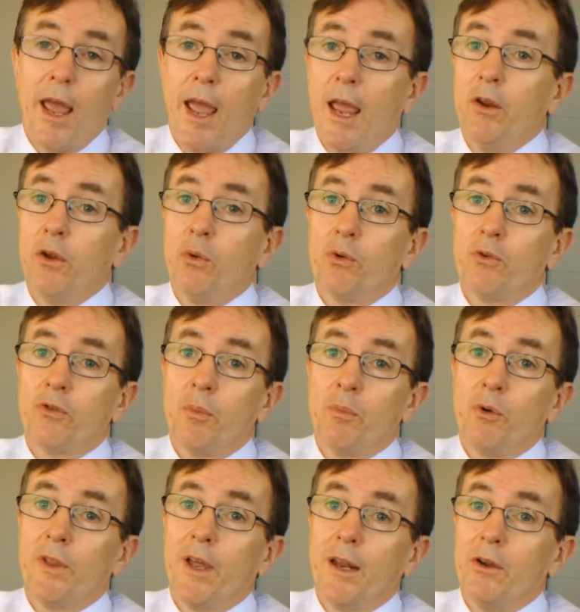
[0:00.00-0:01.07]
and you also
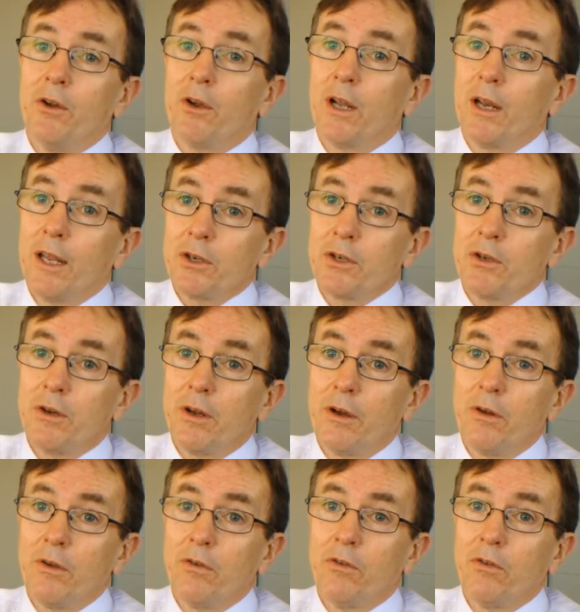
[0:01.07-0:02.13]
put that in your collection
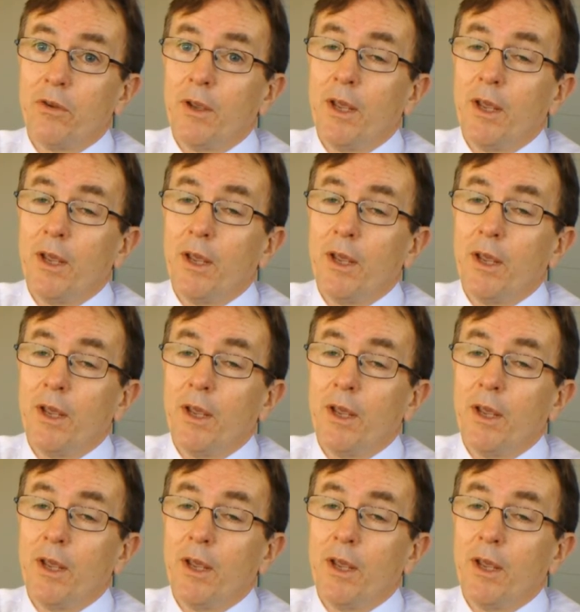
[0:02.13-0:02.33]
notice.